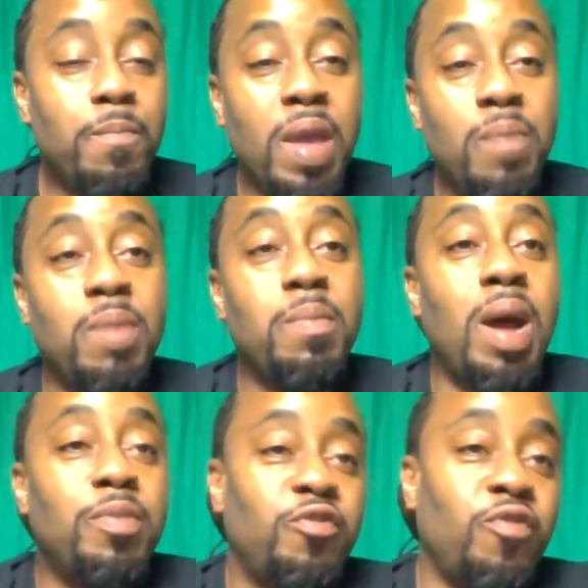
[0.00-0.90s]
baby
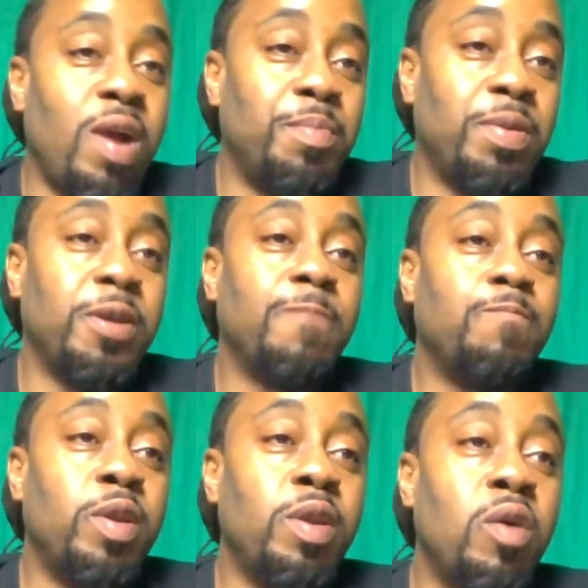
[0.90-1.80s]
mama drama,
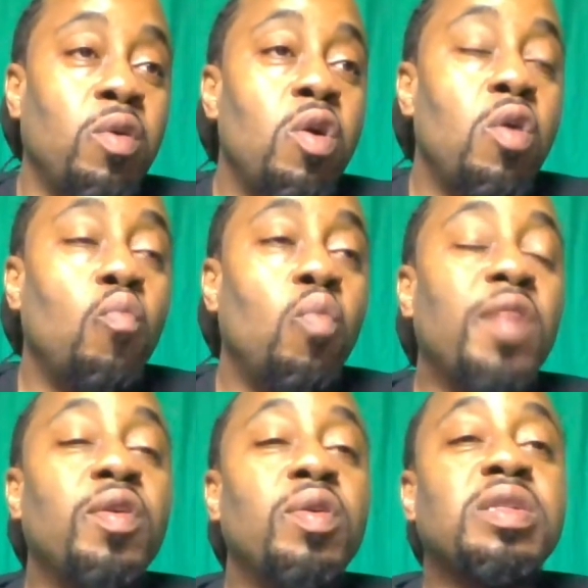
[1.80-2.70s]
you know,
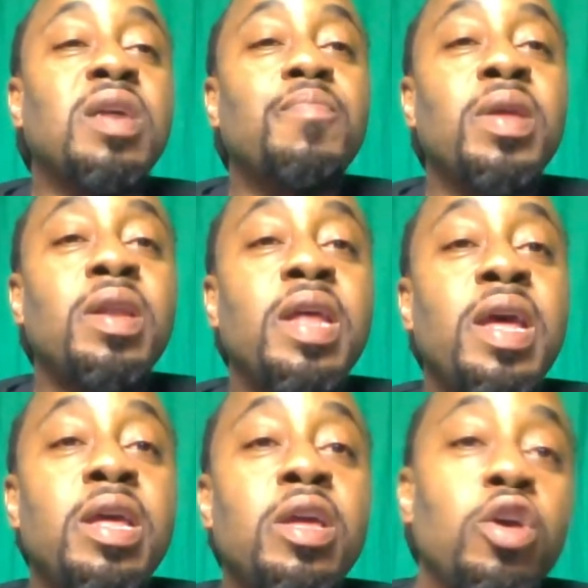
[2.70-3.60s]
whether it's something
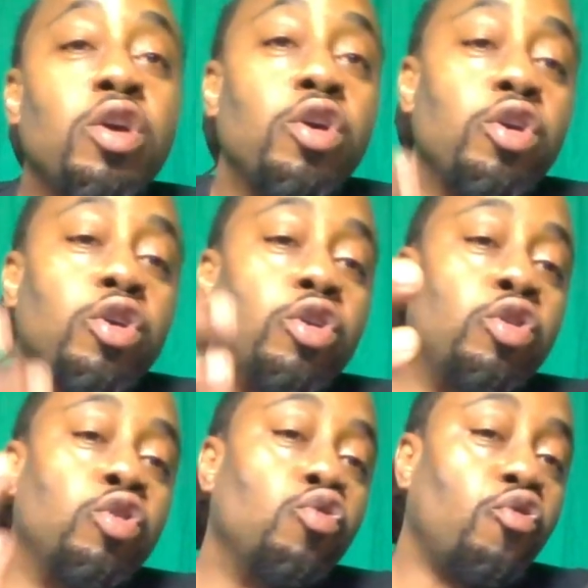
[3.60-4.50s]
that
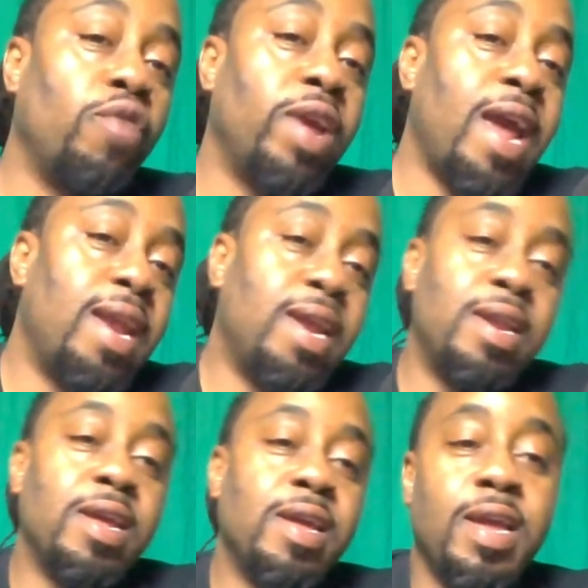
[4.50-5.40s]
you created
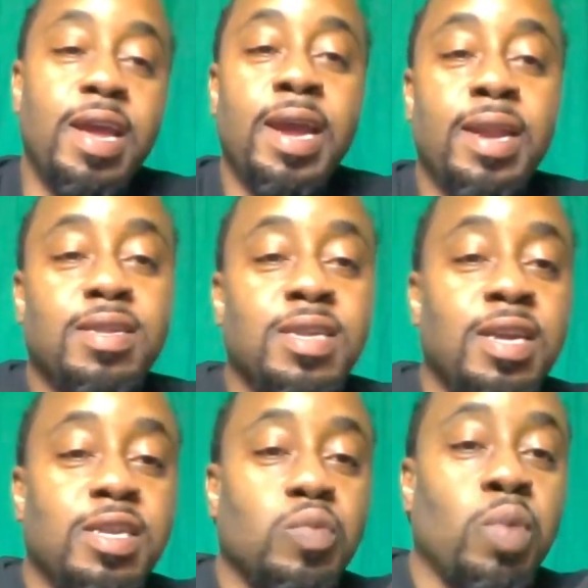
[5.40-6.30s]
in a
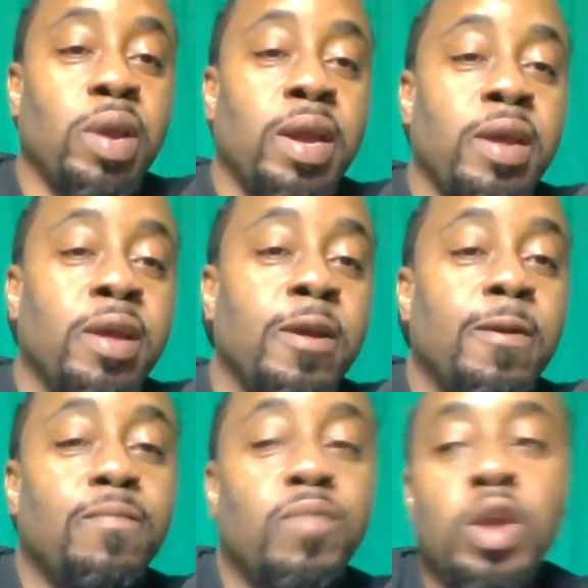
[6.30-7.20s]
sense where,
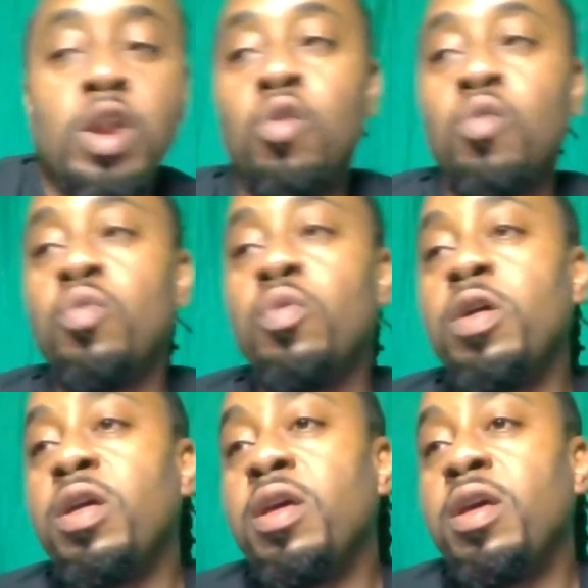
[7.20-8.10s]
you know,
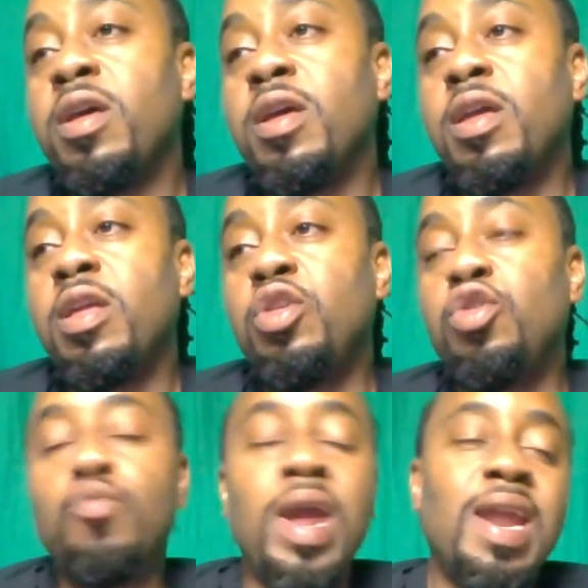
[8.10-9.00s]

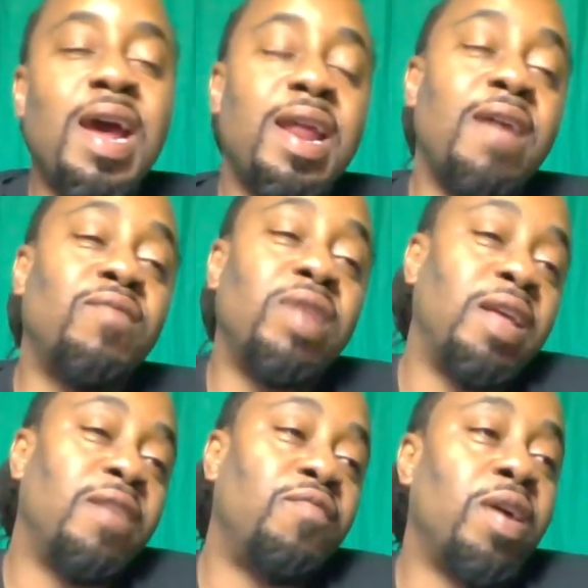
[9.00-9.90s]
you may not have
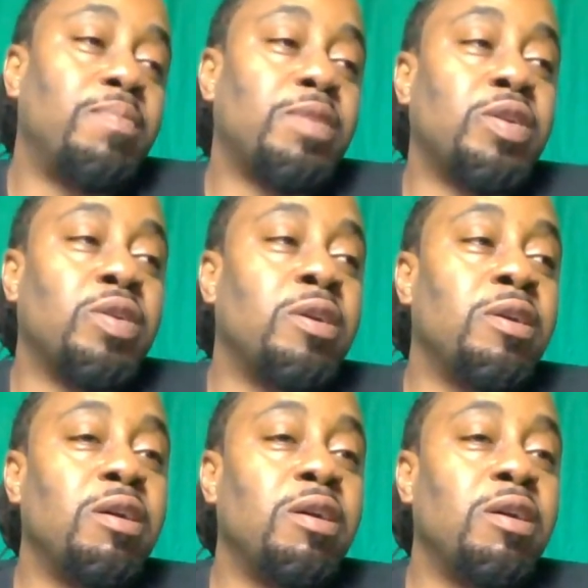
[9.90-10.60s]
lived up to